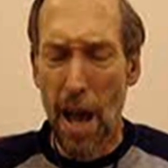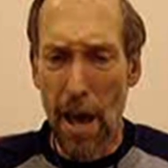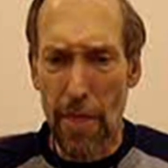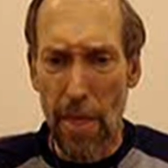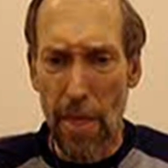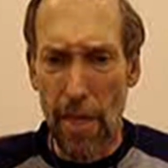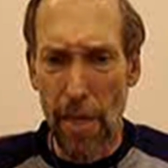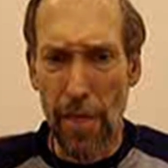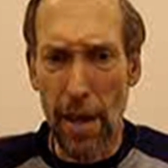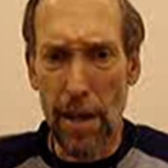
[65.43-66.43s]
and
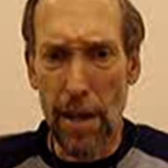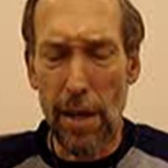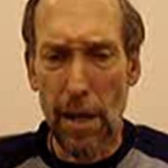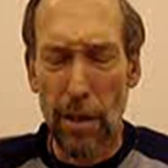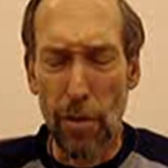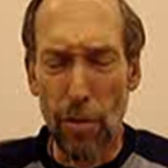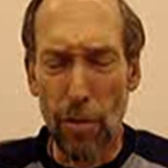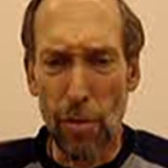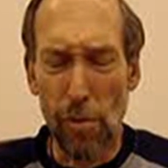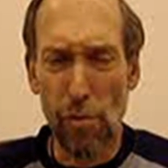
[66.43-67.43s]
then
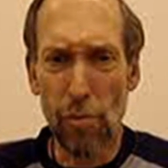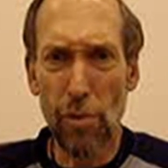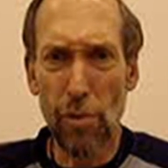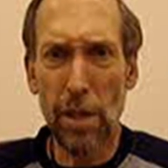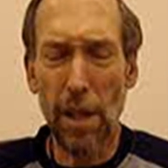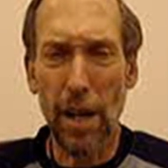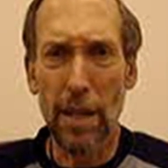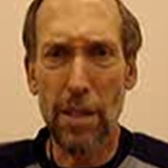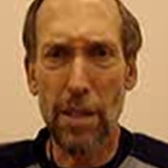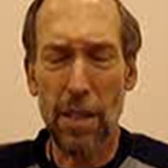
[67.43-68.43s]

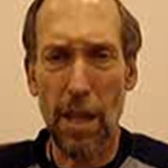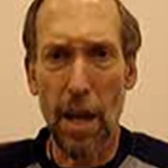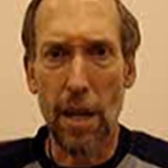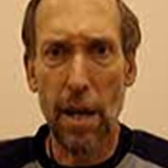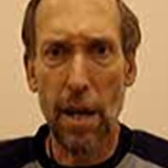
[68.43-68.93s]
realized that